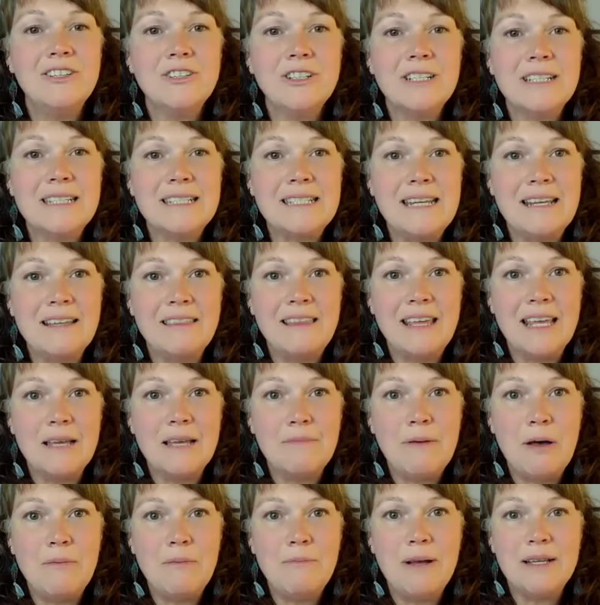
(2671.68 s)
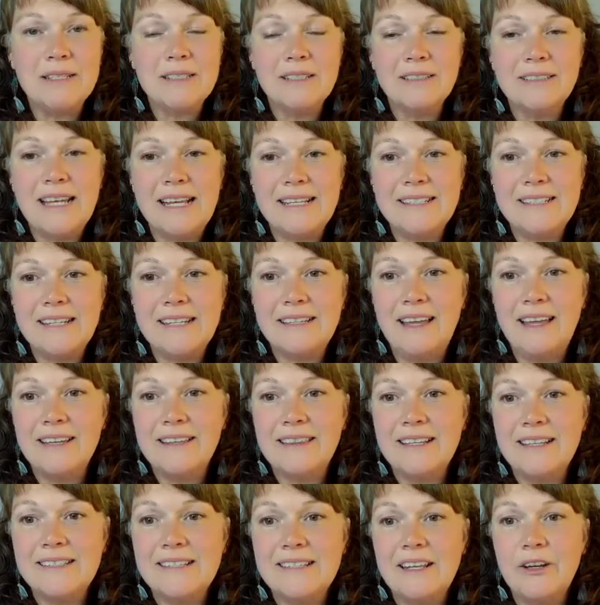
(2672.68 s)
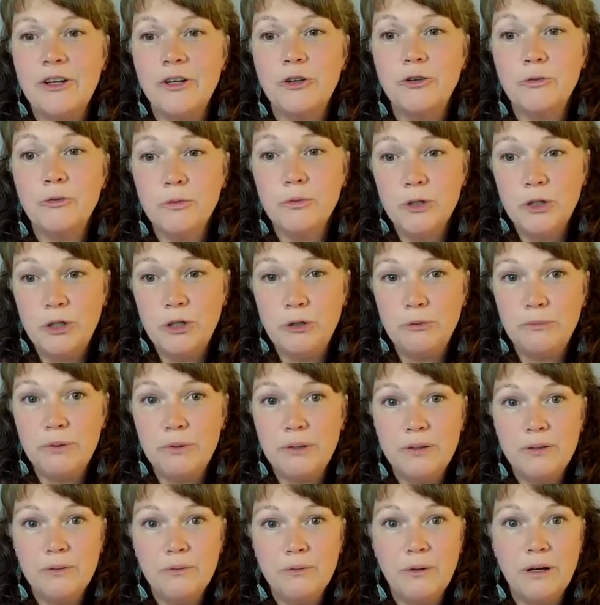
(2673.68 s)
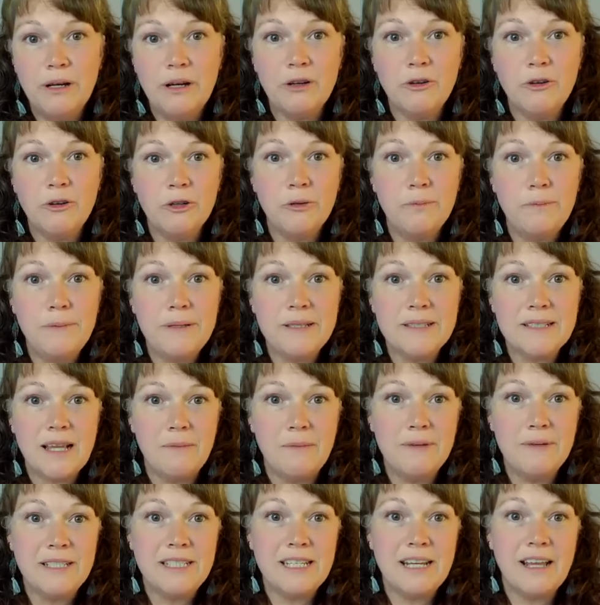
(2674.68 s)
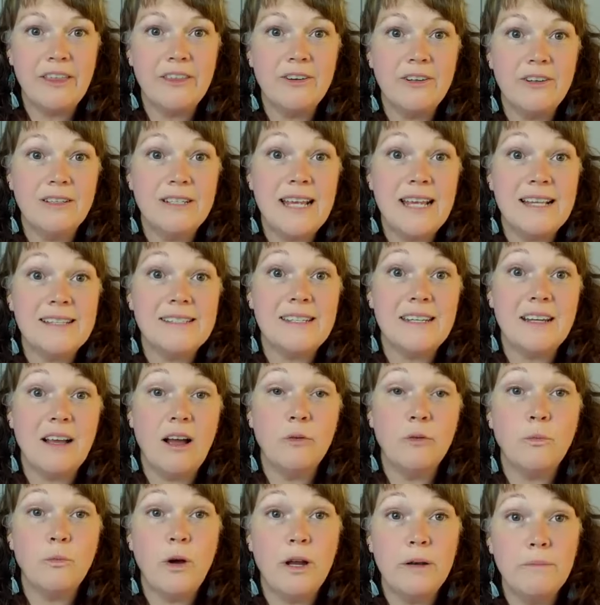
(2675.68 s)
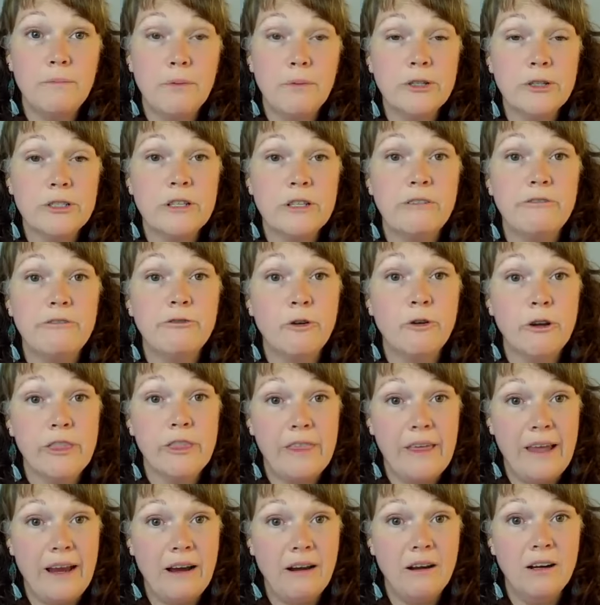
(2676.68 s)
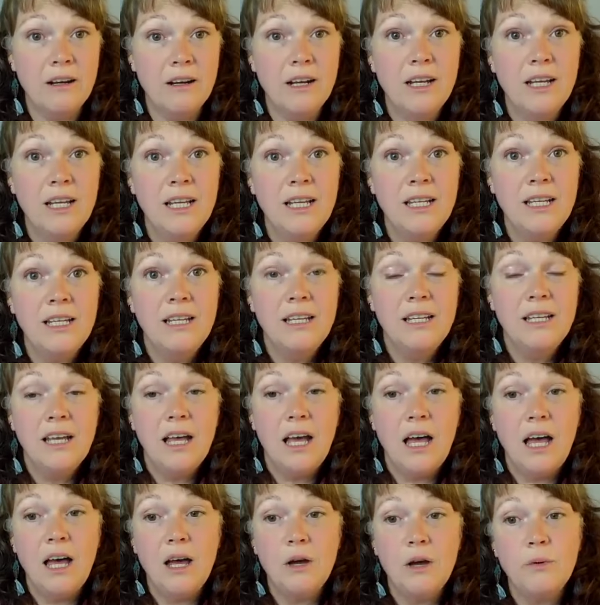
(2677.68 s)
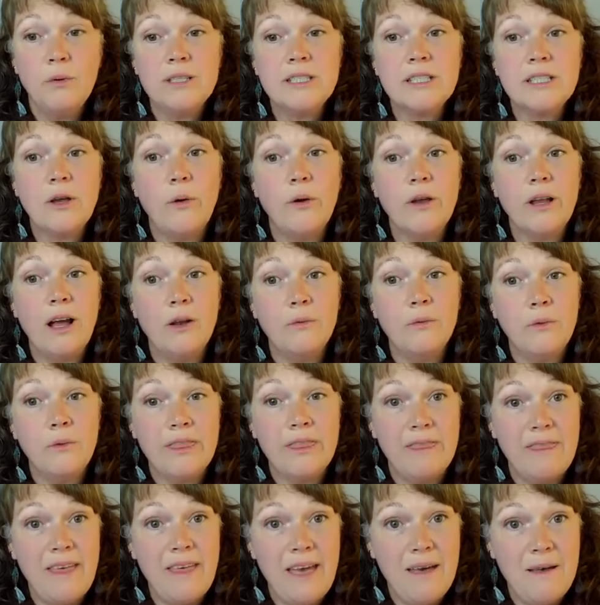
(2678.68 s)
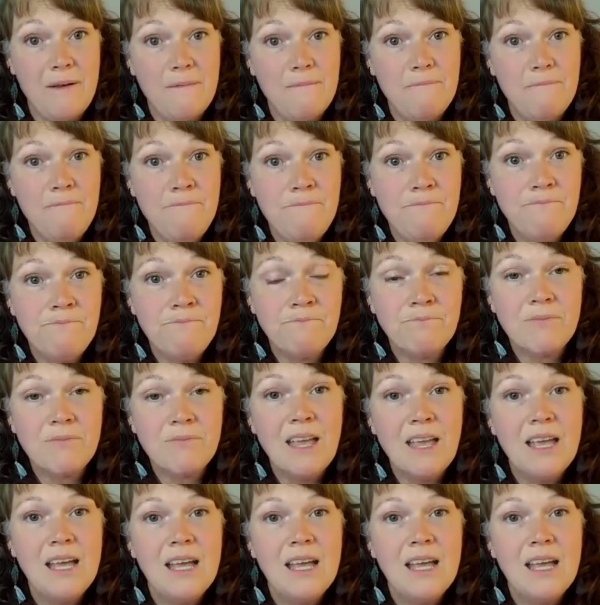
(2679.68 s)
The interesting thing about muscle testing like this in a group, where a group is coming together and testing on one person for their what's going on with them,